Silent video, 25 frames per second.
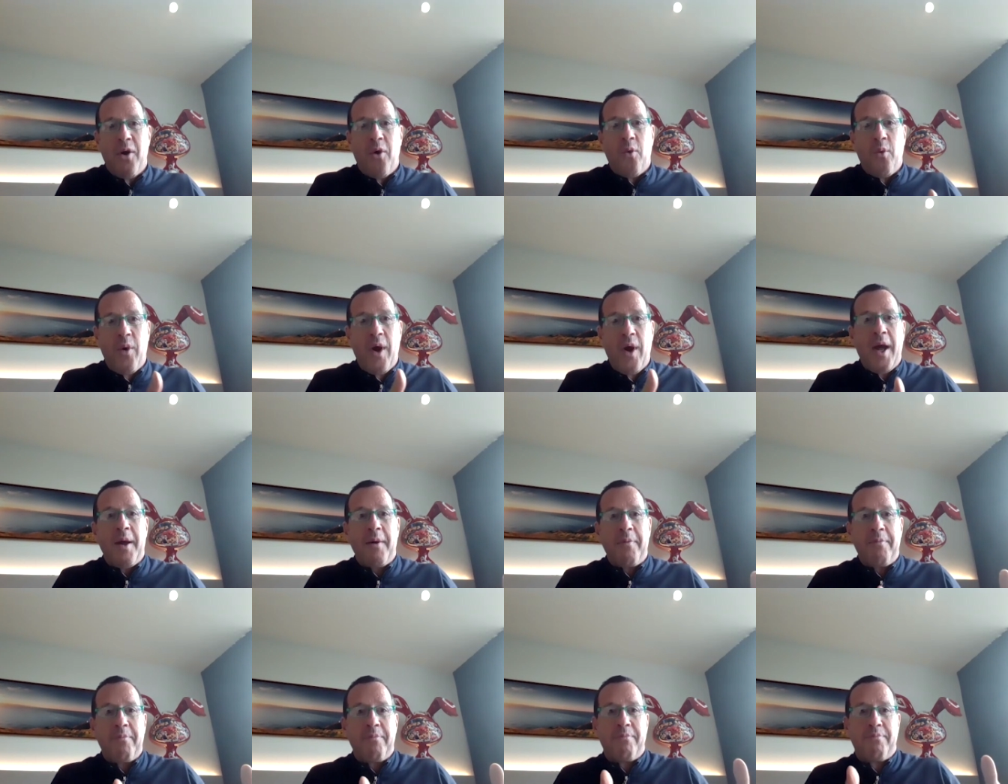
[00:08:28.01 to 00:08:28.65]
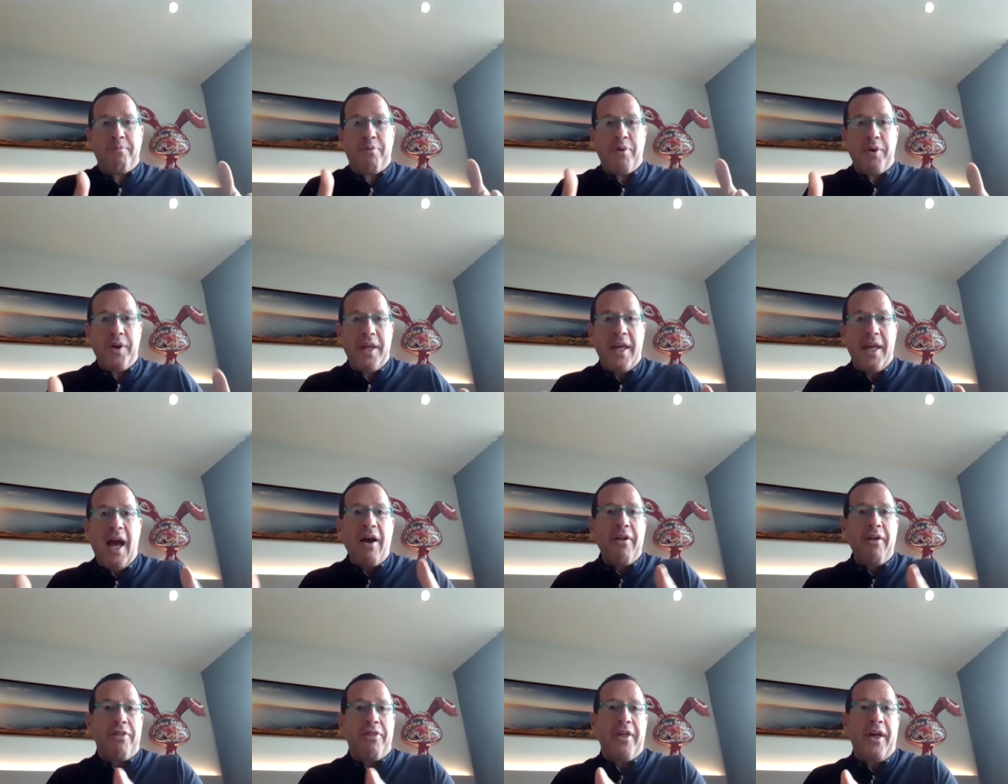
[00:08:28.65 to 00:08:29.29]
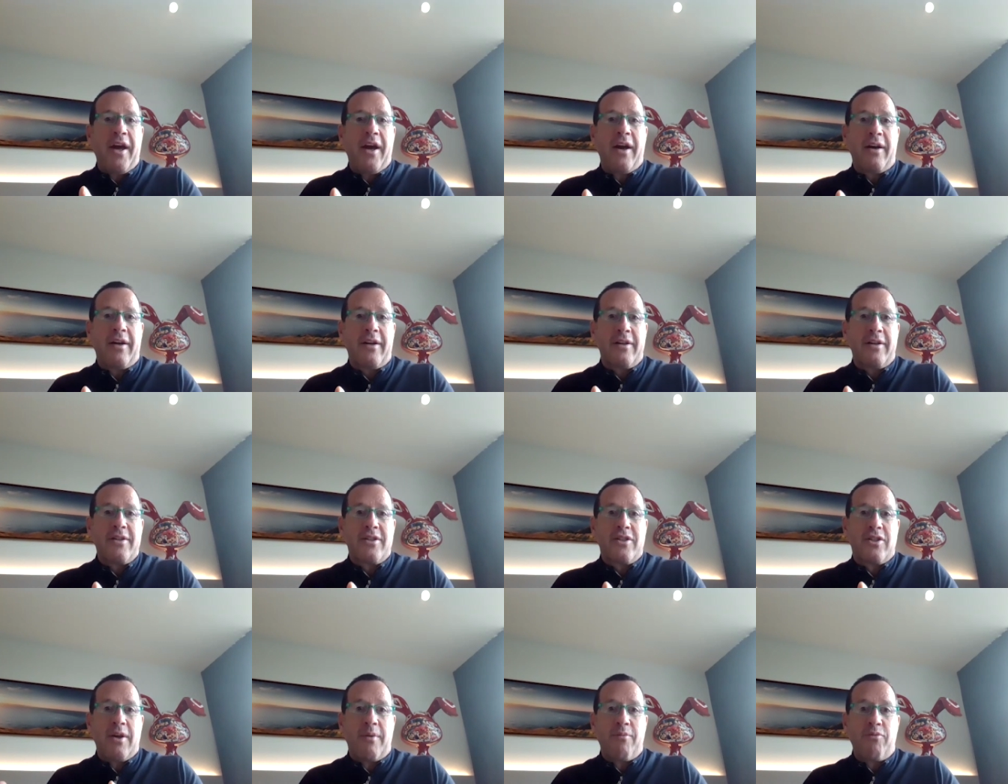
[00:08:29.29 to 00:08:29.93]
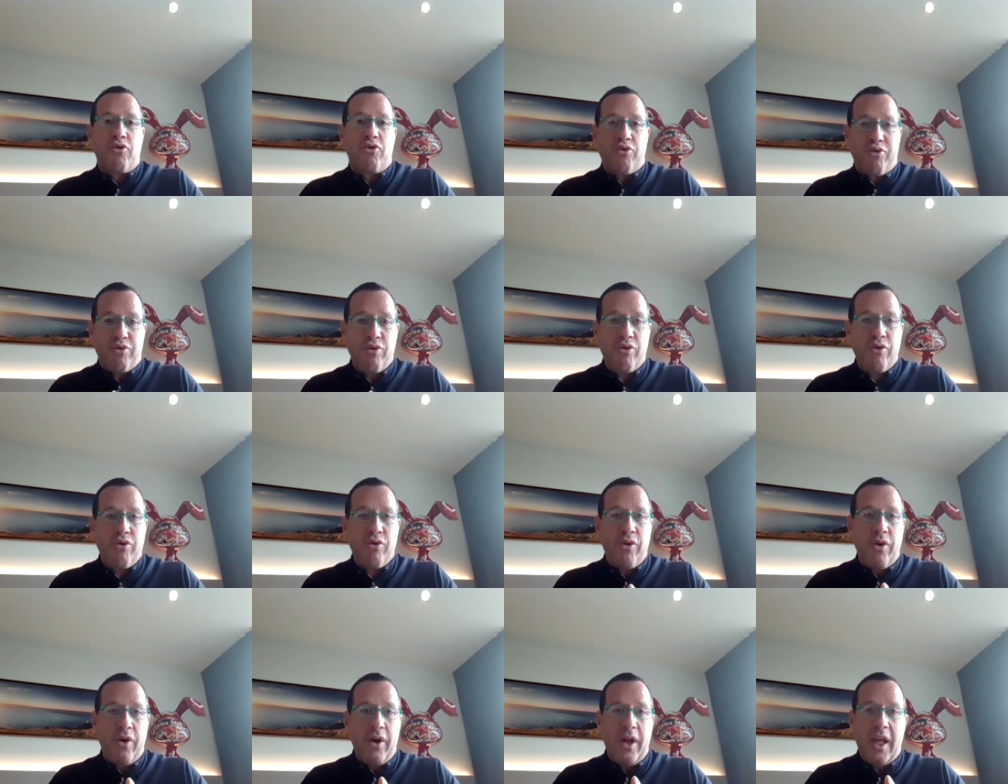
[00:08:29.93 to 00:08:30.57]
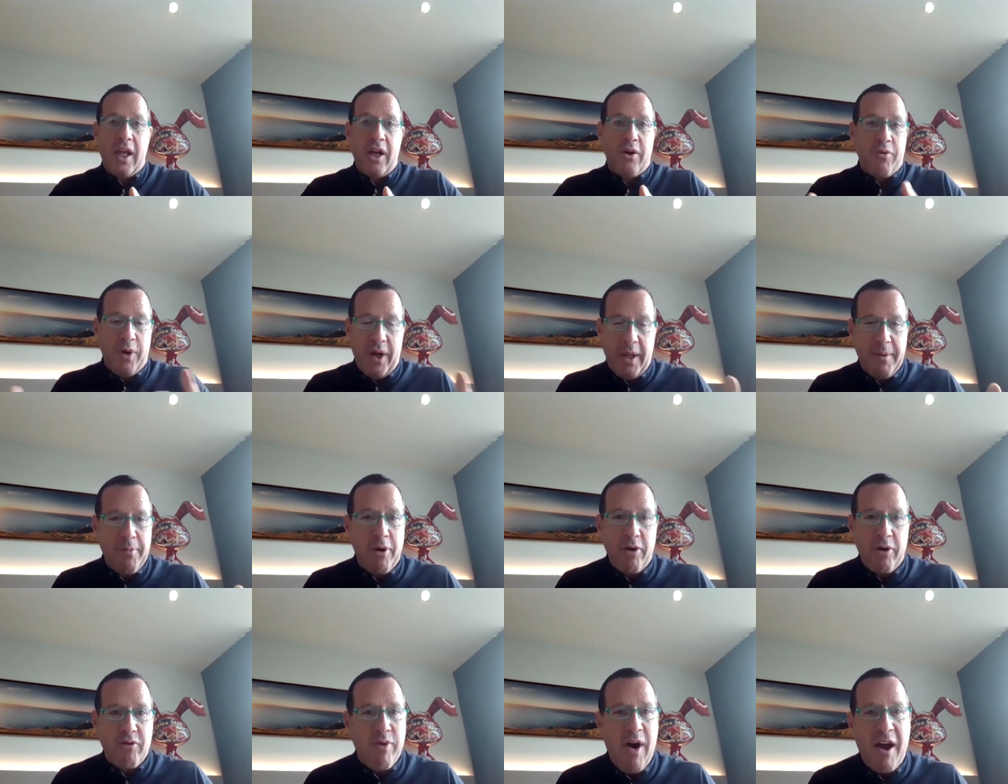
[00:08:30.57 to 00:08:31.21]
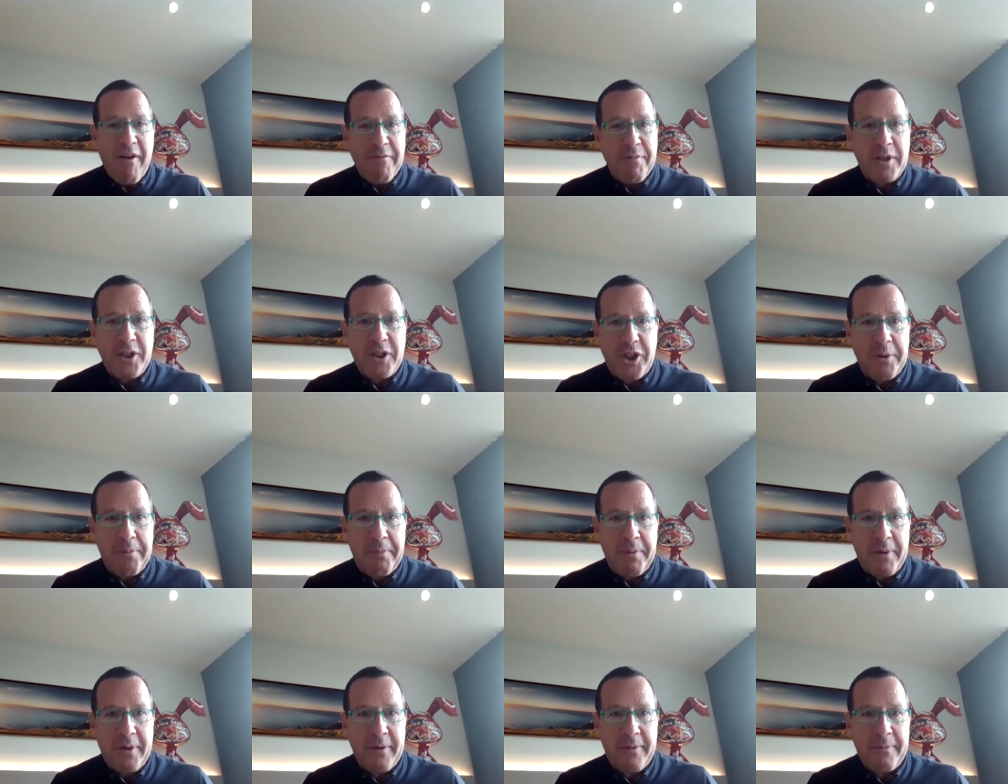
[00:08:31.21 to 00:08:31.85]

were putting out there some true incredible craftsmanship.